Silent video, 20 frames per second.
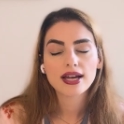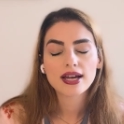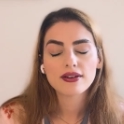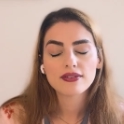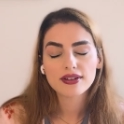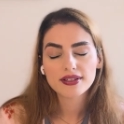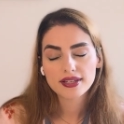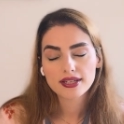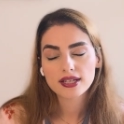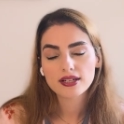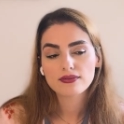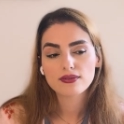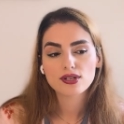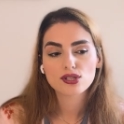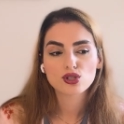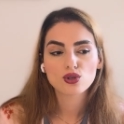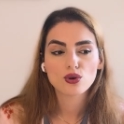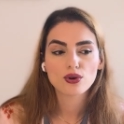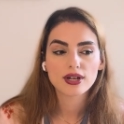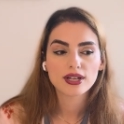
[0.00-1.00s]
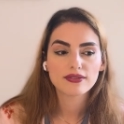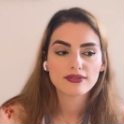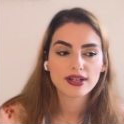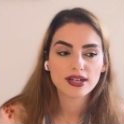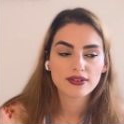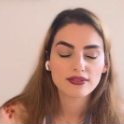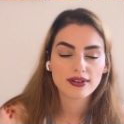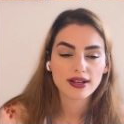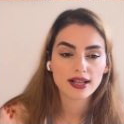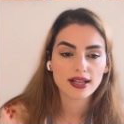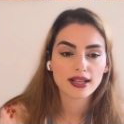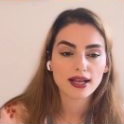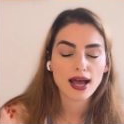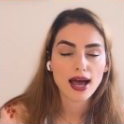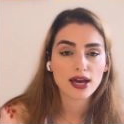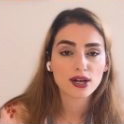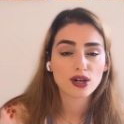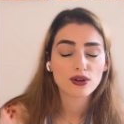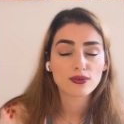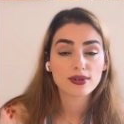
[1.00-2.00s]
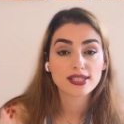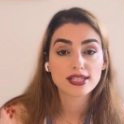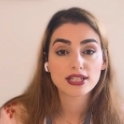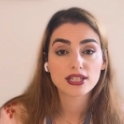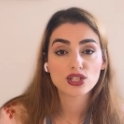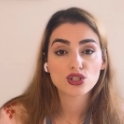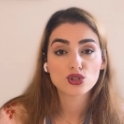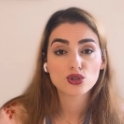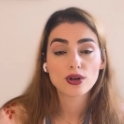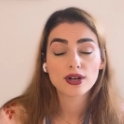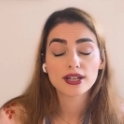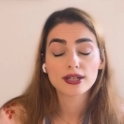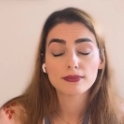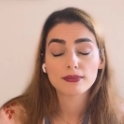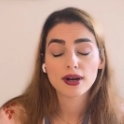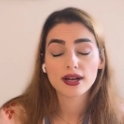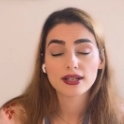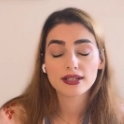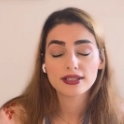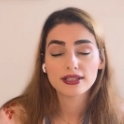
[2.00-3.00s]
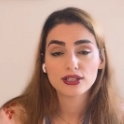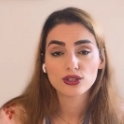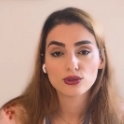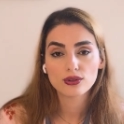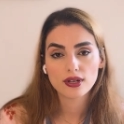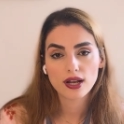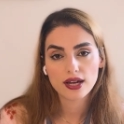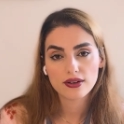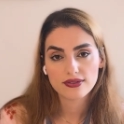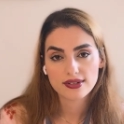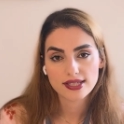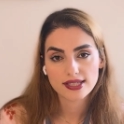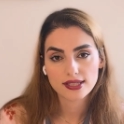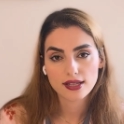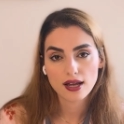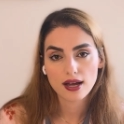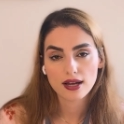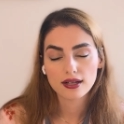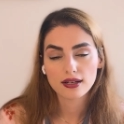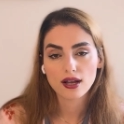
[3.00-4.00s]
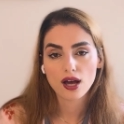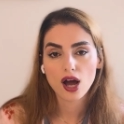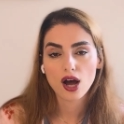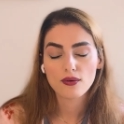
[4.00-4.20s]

Everything was going very well and I was enjoying my new lifestyle.